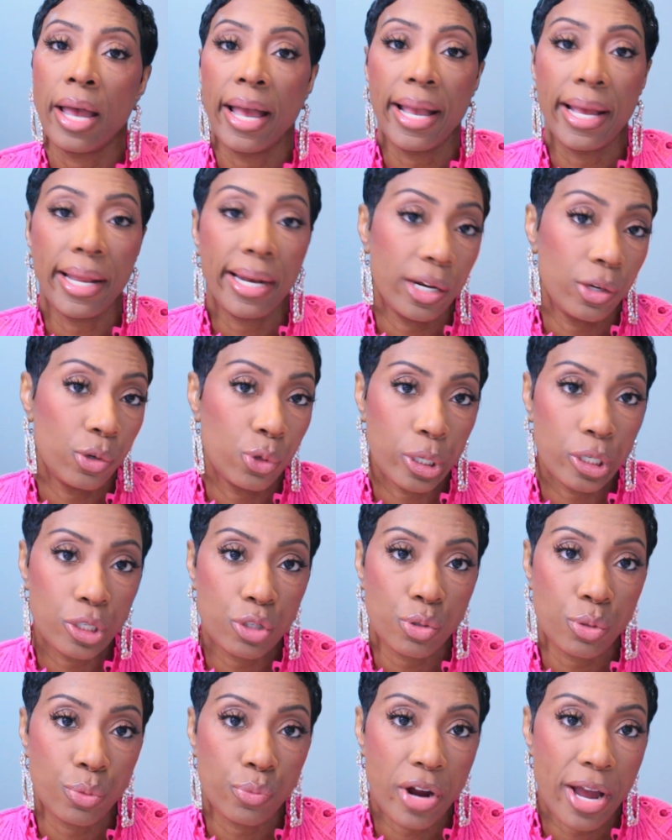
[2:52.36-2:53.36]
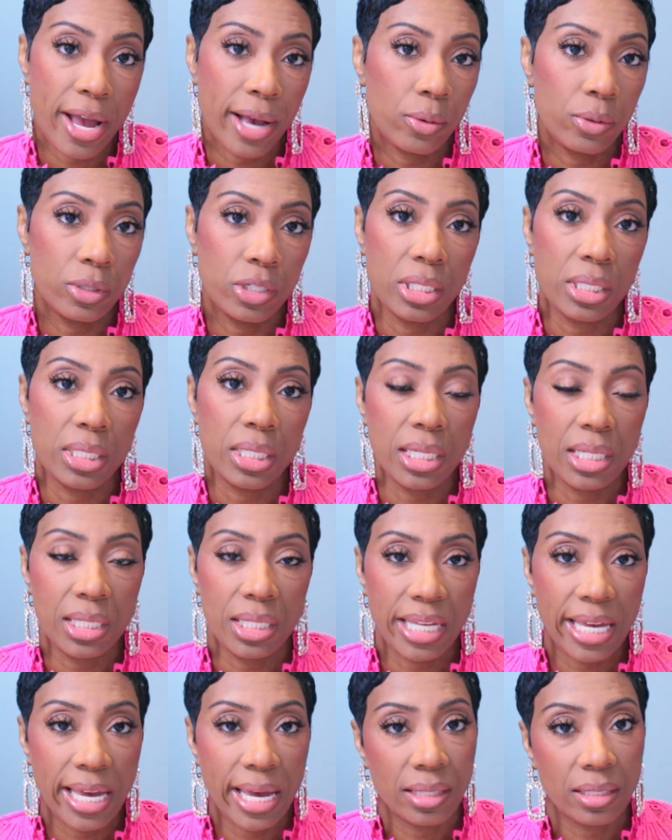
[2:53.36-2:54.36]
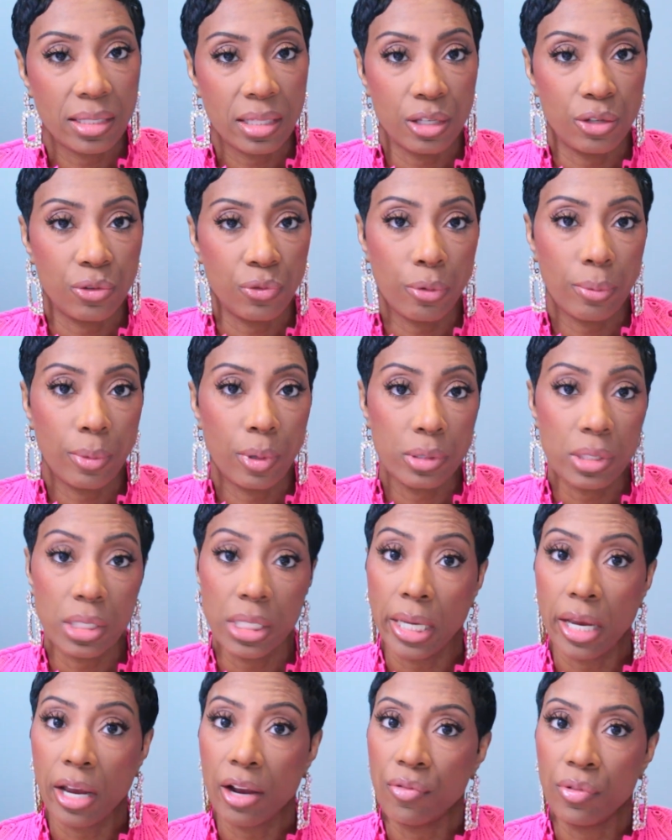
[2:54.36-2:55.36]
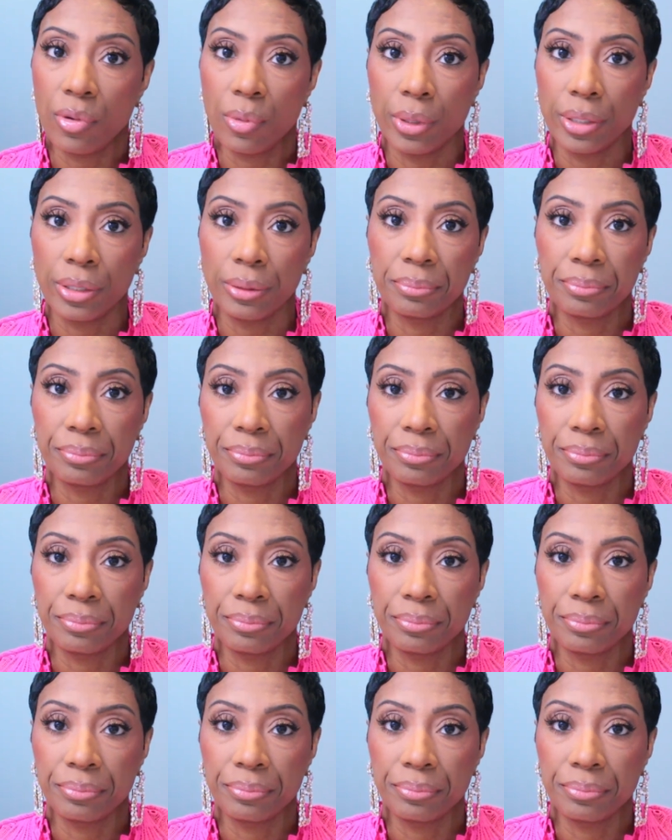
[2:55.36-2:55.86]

and at Nordstrom Rack, which is easy access for mostly everyone.